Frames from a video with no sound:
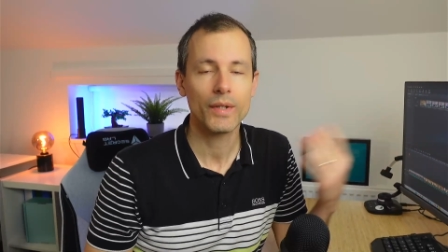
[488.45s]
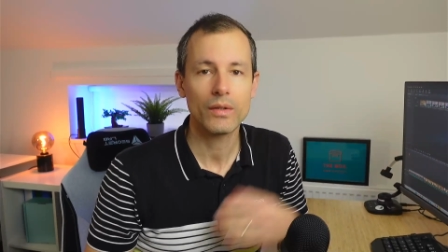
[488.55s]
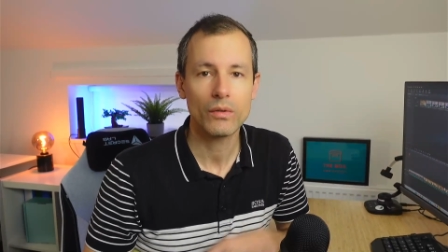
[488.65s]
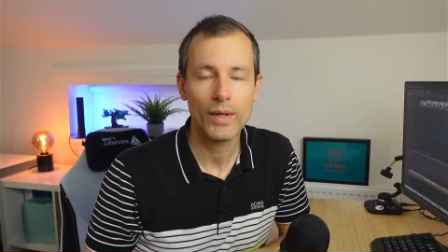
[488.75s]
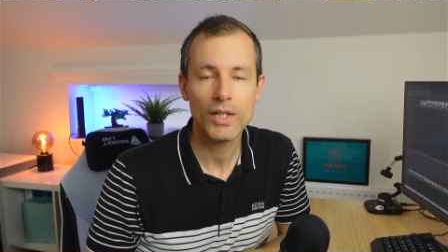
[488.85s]
and
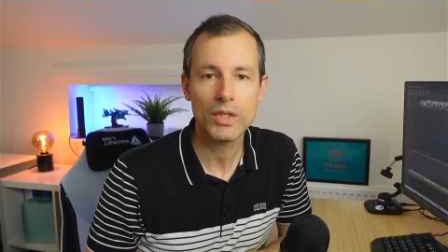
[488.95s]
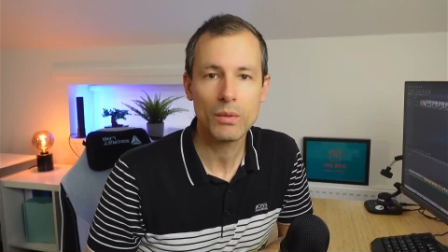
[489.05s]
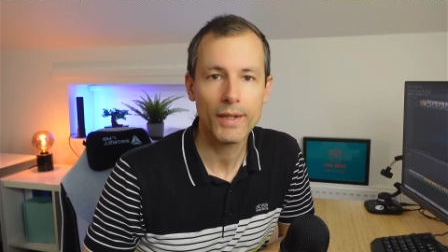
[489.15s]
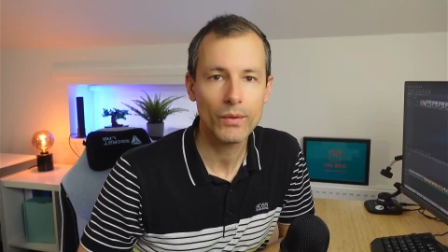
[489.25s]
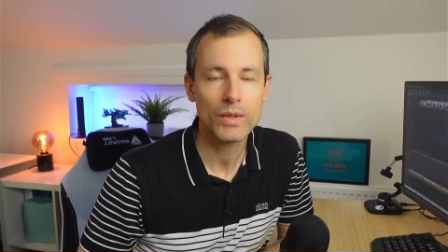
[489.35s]
the range is
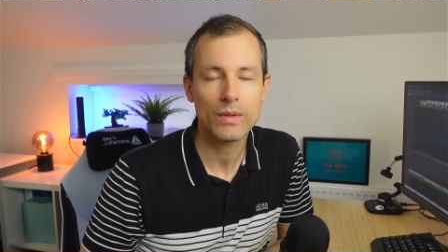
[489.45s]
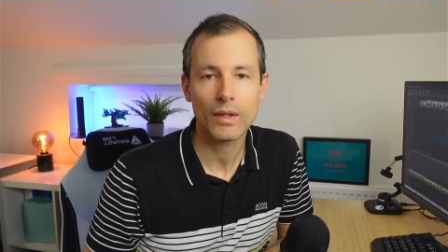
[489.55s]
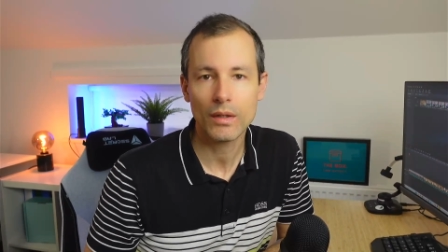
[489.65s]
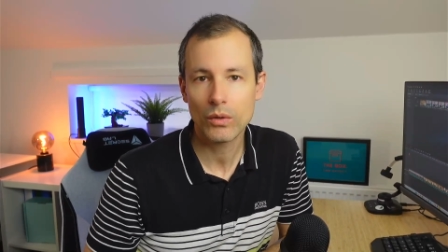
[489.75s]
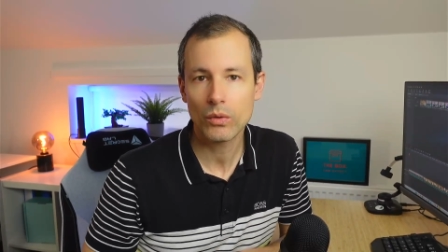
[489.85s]
quite good. So I
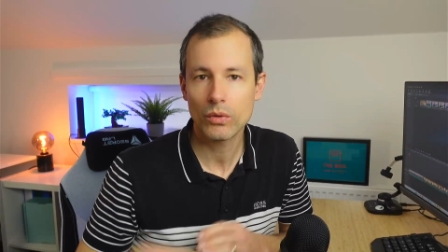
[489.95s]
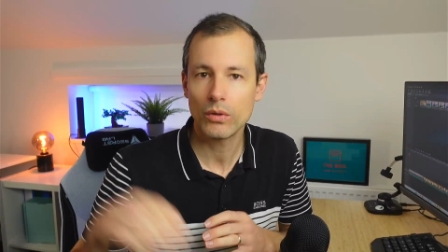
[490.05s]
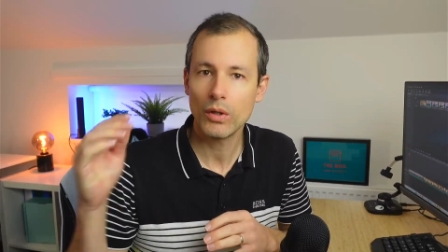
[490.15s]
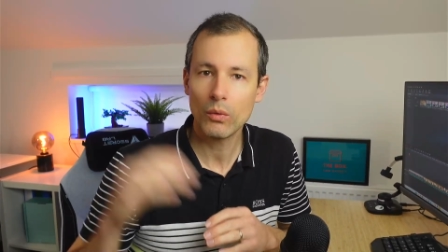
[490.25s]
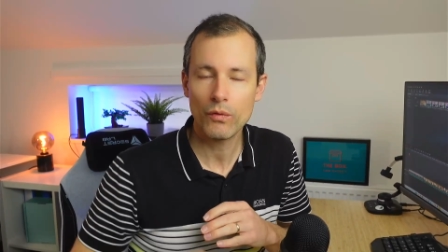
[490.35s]
can go to the
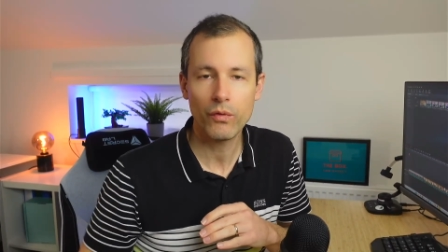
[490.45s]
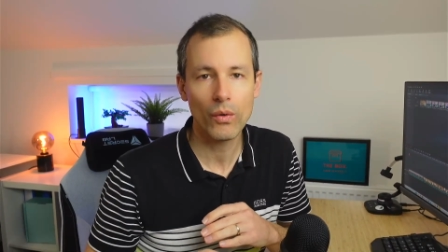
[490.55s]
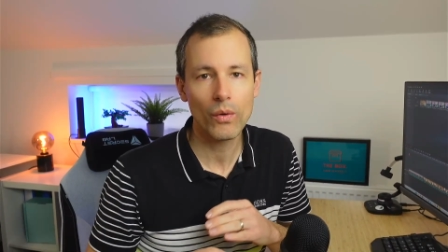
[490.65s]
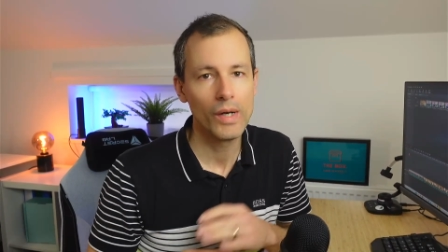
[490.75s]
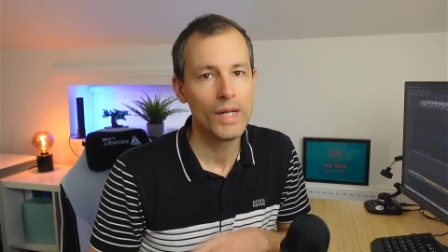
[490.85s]
lower
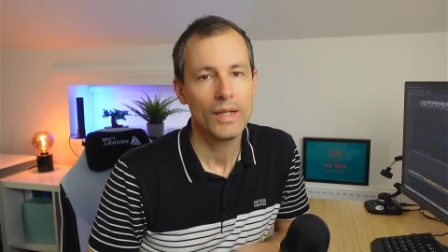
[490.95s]
floor.